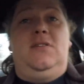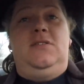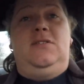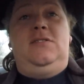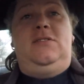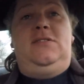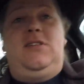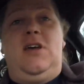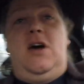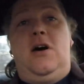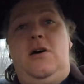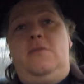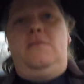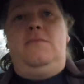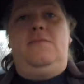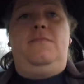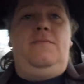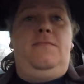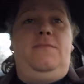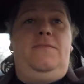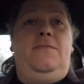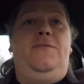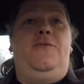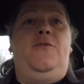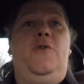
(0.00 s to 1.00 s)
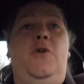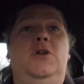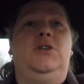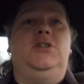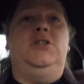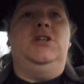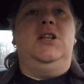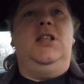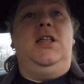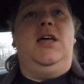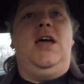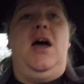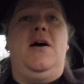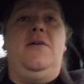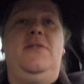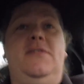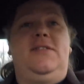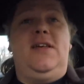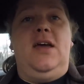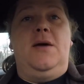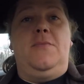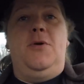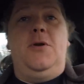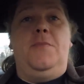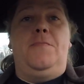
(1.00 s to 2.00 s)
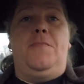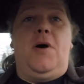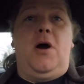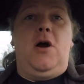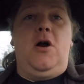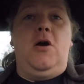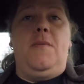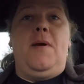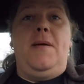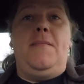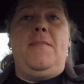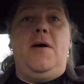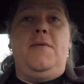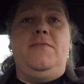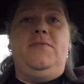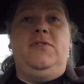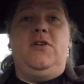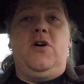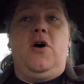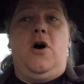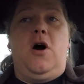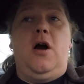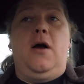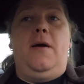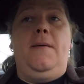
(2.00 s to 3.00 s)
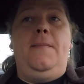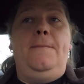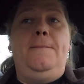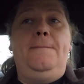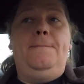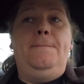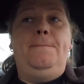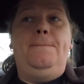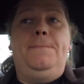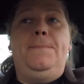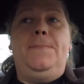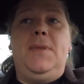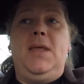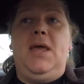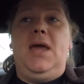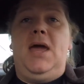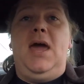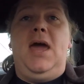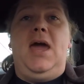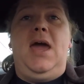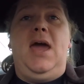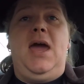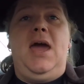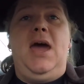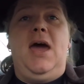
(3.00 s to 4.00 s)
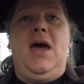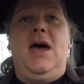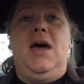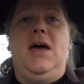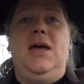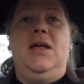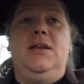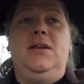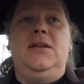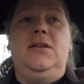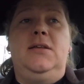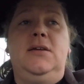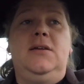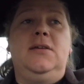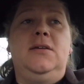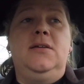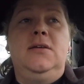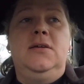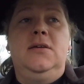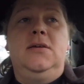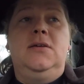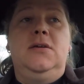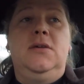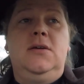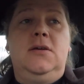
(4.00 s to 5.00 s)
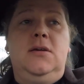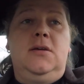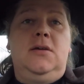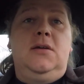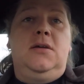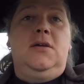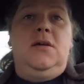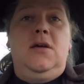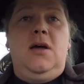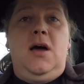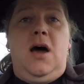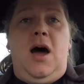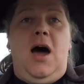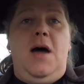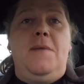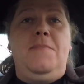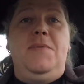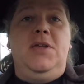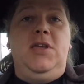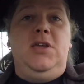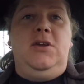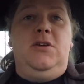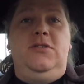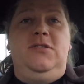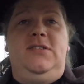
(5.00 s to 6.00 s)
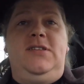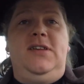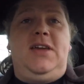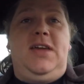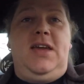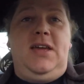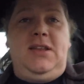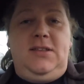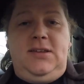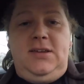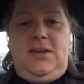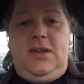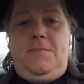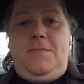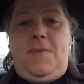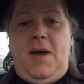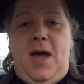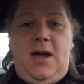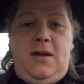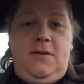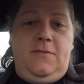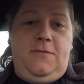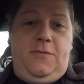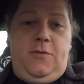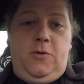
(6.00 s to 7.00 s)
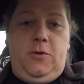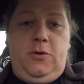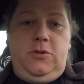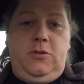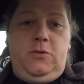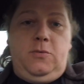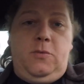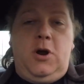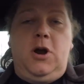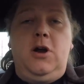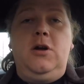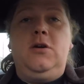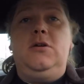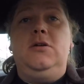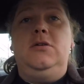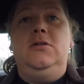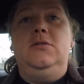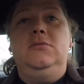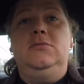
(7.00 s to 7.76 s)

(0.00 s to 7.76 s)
So fortunately, I was able to borrow my mom's car, and I've been using it to get back and forth to work.